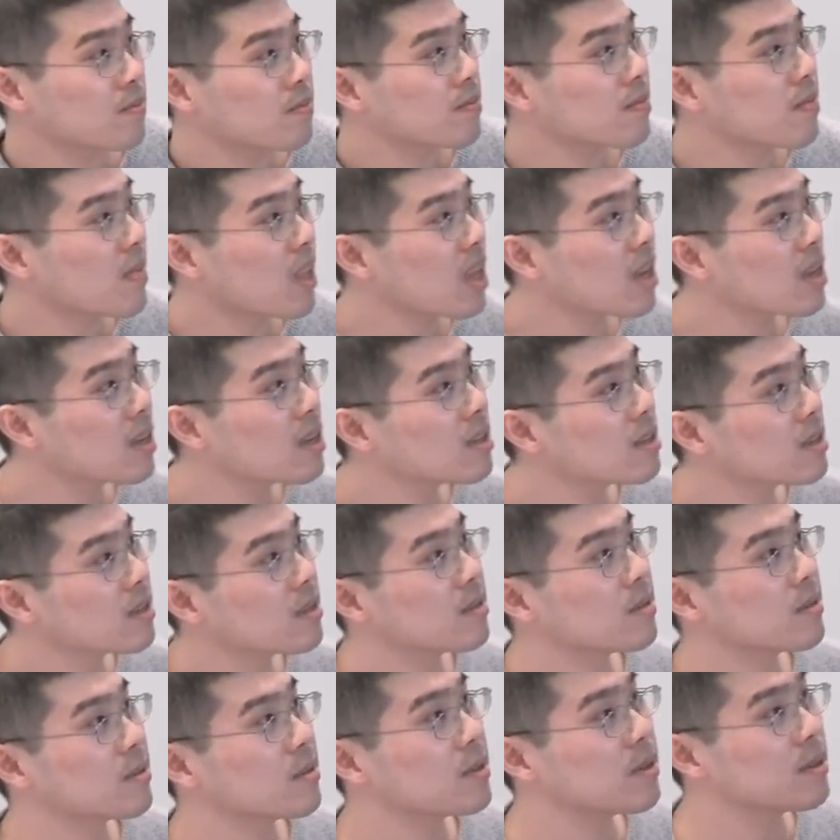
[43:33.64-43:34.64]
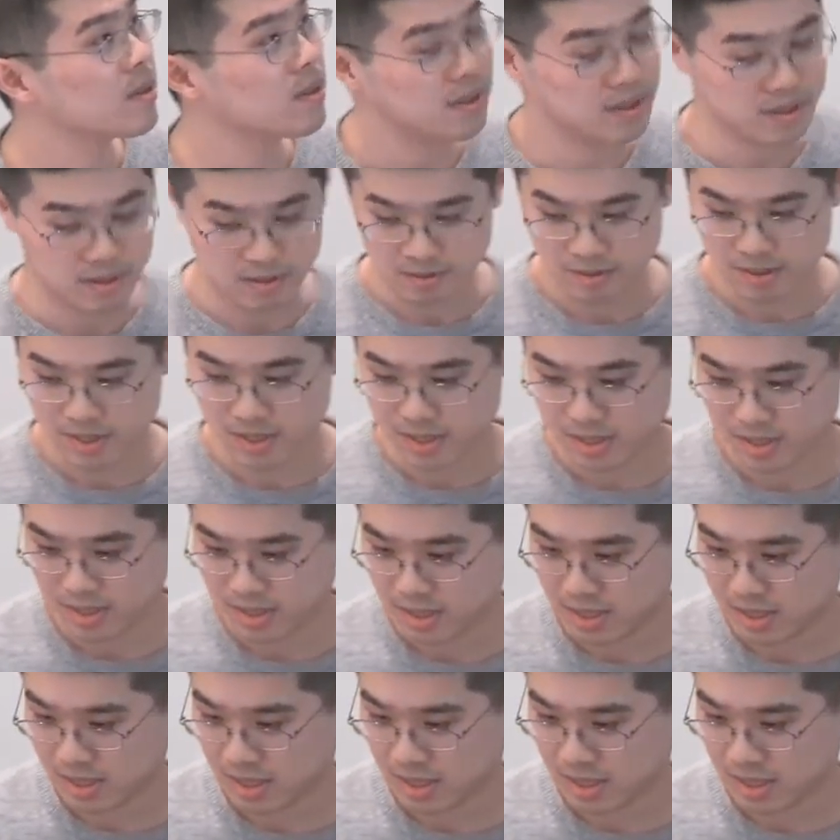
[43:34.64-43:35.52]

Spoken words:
Nobody speaks.